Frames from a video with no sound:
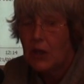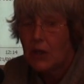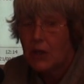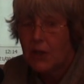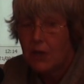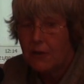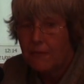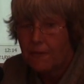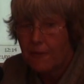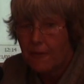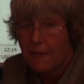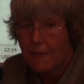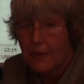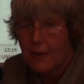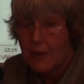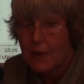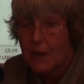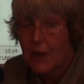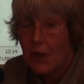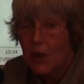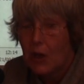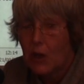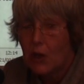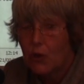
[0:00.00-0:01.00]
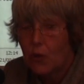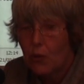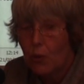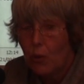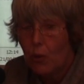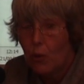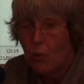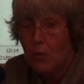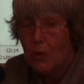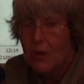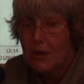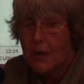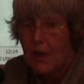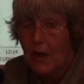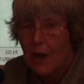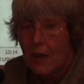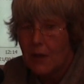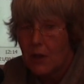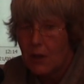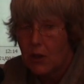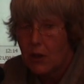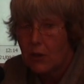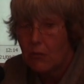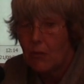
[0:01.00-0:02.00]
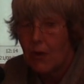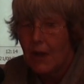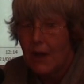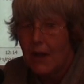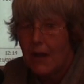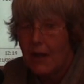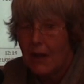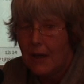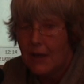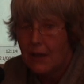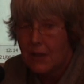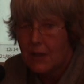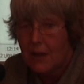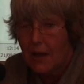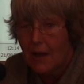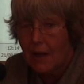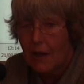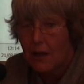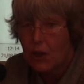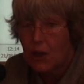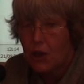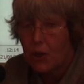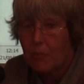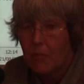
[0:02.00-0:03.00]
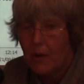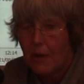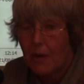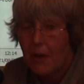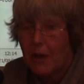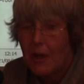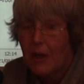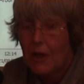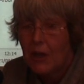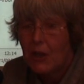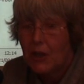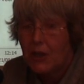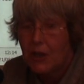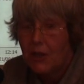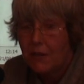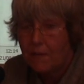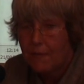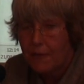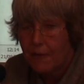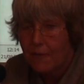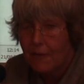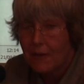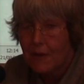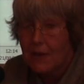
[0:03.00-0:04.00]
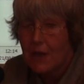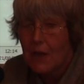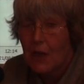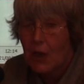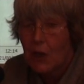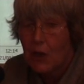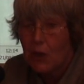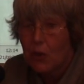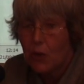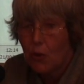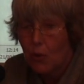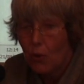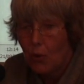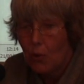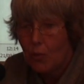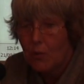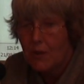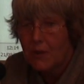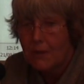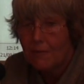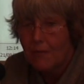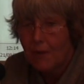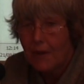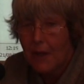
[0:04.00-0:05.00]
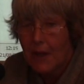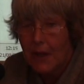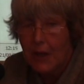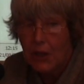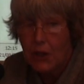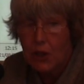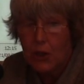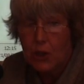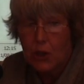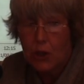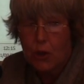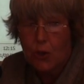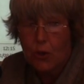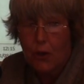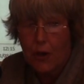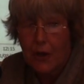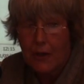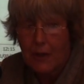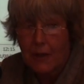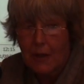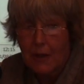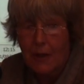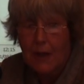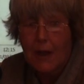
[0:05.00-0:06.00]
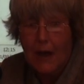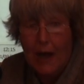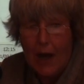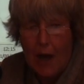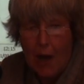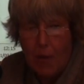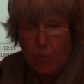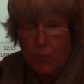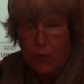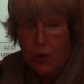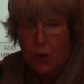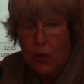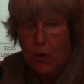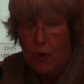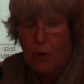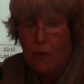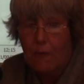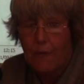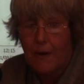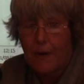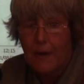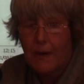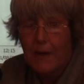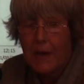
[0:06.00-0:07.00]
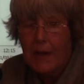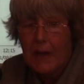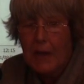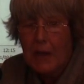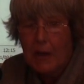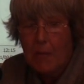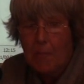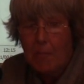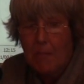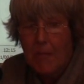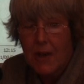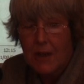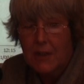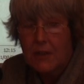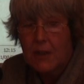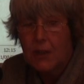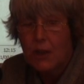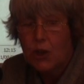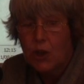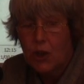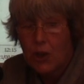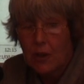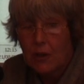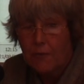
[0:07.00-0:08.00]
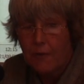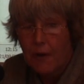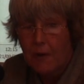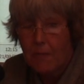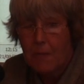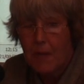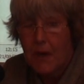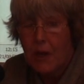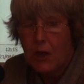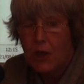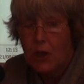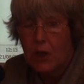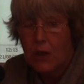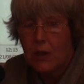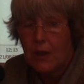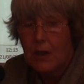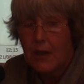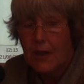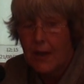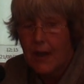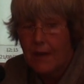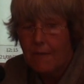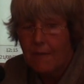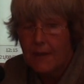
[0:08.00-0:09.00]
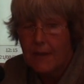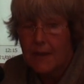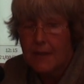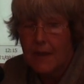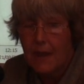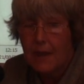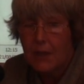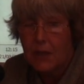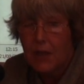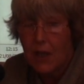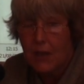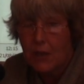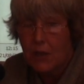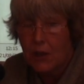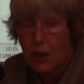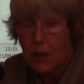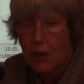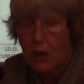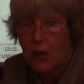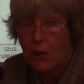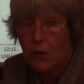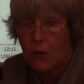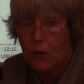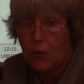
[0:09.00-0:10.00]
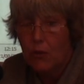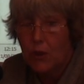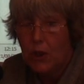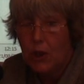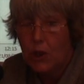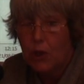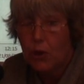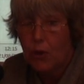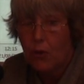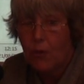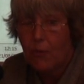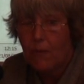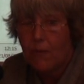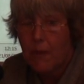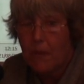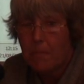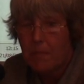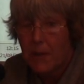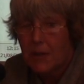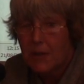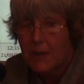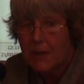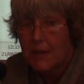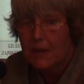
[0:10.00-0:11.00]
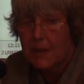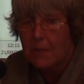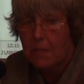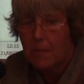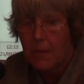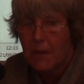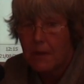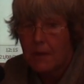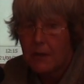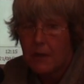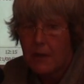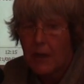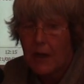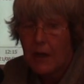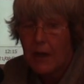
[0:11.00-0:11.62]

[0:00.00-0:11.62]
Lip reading: Difference is always and only intelligible. Difference is always related to an observer. Message information never is identical to each of the participants.